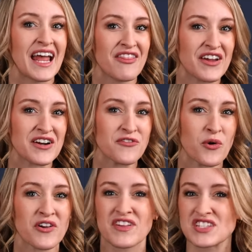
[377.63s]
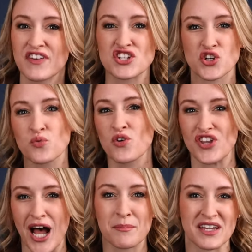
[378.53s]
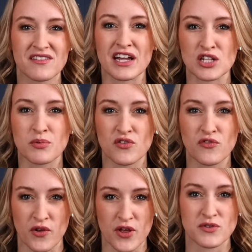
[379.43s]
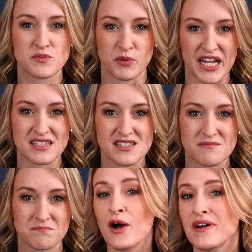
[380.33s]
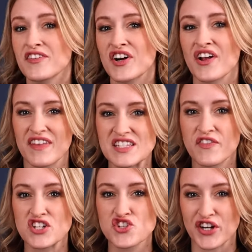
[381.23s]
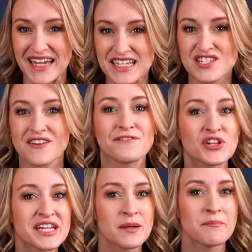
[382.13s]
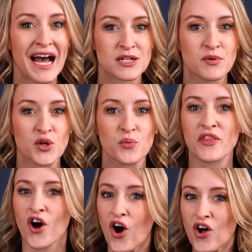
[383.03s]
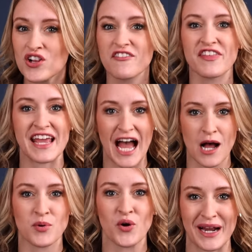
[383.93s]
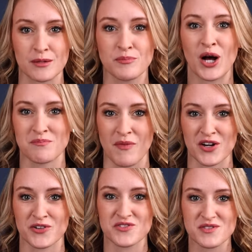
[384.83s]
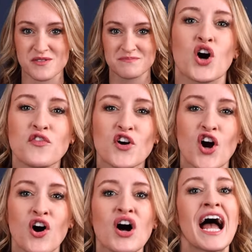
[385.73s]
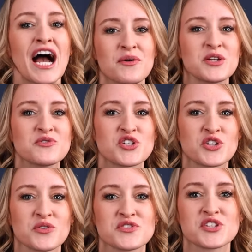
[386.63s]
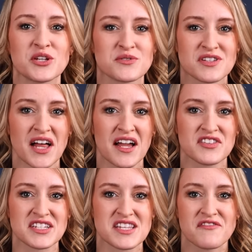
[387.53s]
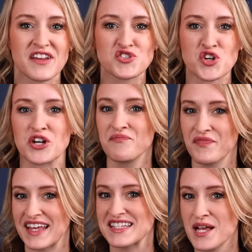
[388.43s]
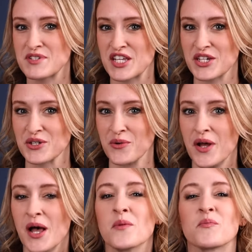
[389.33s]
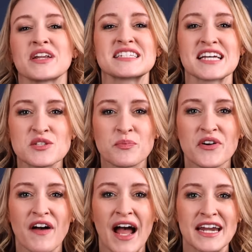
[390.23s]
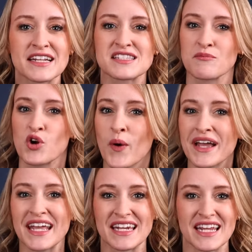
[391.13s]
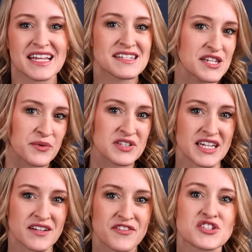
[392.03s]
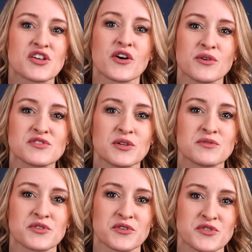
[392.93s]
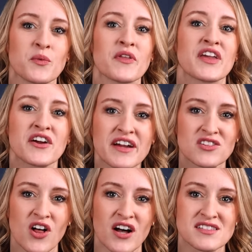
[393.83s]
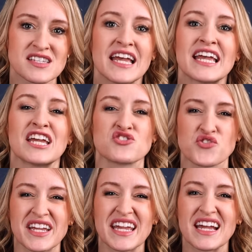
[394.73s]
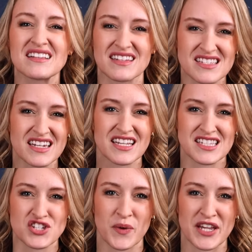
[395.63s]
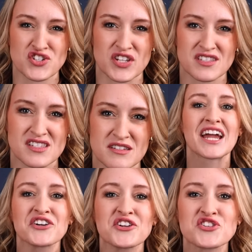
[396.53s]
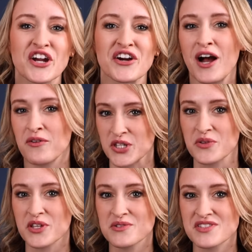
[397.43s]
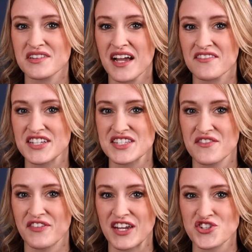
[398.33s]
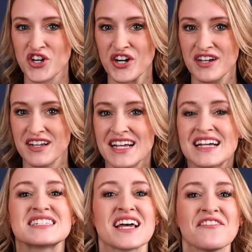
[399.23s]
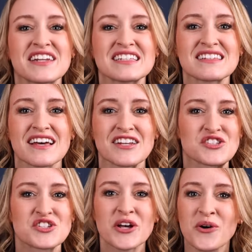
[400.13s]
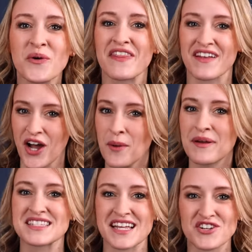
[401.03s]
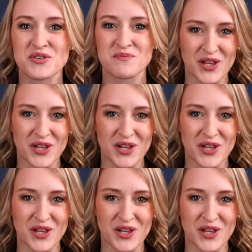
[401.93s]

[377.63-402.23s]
and therefore this feature will not be available for those brands. However, this feature is fully compatible with all of the Apple AirPod models. Overall, how you choose to use the Live Listen feature is up to you, but it does provide some quick and easy relief to those users with hearing loss in tricky listening situations. Care to share how you use the Live Listen feature? Definitely let us know in the comment section